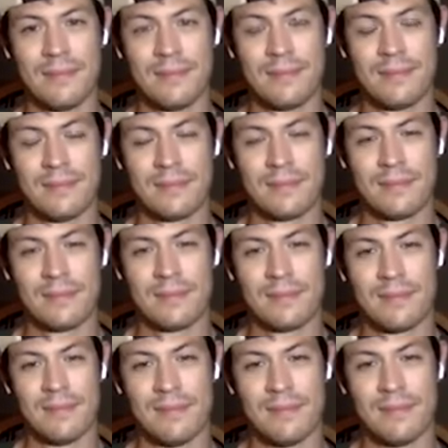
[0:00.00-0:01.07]

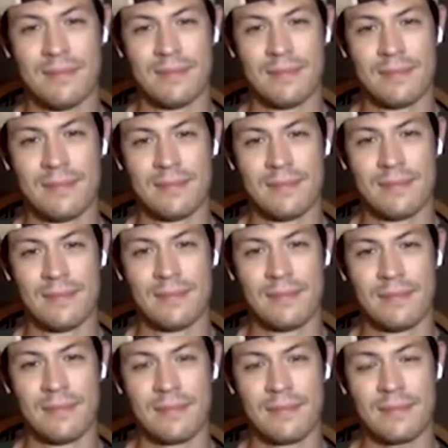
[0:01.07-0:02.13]

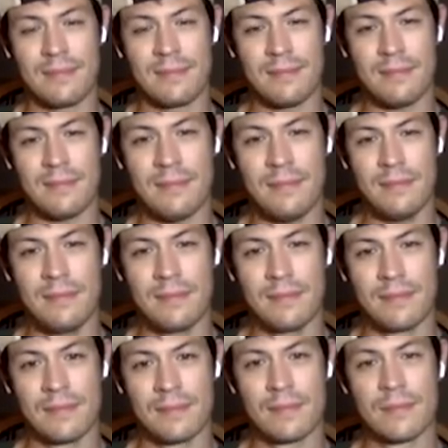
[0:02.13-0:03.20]

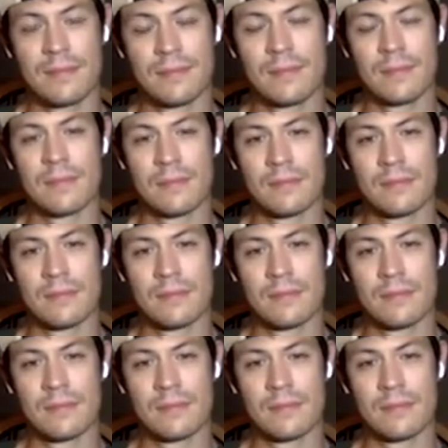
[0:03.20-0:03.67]
No words are spoken by the person on screen.